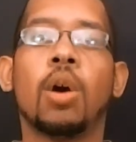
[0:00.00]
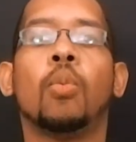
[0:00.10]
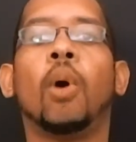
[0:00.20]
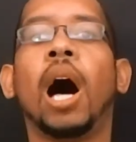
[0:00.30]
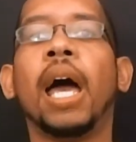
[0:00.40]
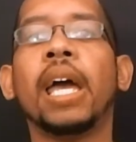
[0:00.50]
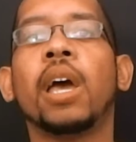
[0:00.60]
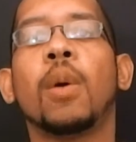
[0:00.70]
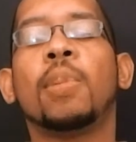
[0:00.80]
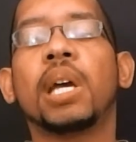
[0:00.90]
Why?
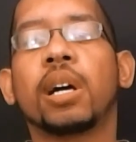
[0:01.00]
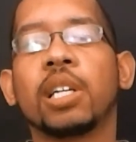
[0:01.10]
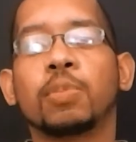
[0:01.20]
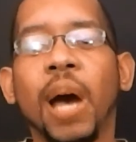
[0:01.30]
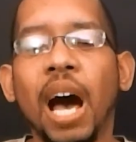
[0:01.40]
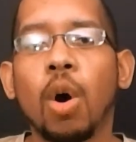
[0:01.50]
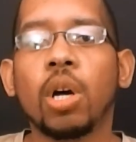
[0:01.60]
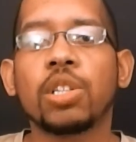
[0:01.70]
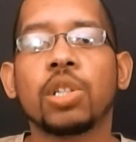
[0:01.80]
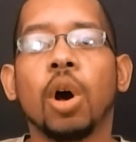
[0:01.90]
Because Pau
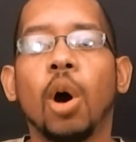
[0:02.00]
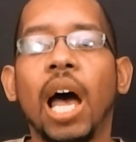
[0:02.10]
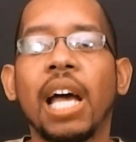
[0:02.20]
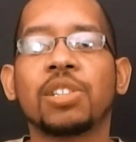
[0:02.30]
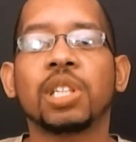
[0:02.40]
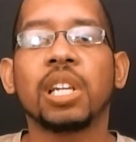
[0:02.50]
Gasol actually